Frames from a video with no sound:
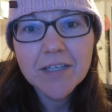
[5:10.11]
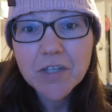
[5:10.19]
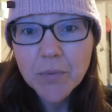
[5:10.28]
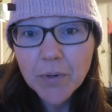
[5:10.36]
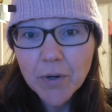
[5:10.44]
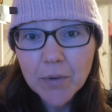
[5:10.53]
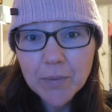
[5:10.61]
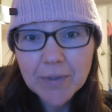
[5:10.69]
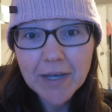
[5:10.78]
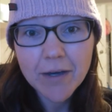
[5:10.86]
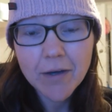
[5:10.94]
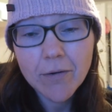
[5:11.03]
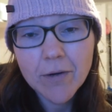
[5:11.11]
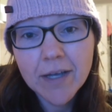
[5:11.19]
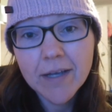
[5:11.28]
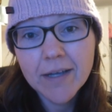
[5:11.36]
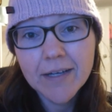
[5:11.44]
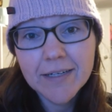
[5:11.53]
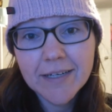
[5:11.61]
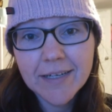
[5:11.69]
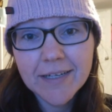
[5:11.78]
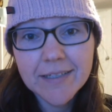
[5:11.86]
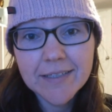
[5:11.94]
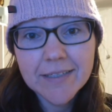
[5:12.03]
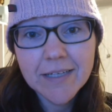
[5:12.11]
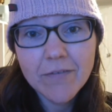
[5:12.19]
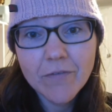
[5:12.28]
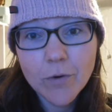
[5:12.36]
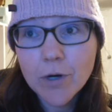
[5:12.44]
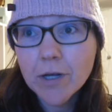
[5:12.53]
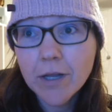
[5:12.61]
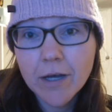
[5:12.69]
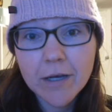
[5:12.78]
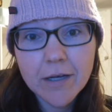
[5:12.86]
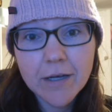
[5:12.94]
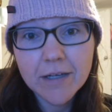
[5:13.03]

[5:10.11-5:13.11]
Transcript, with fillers: So we're home now. It is four o'clock.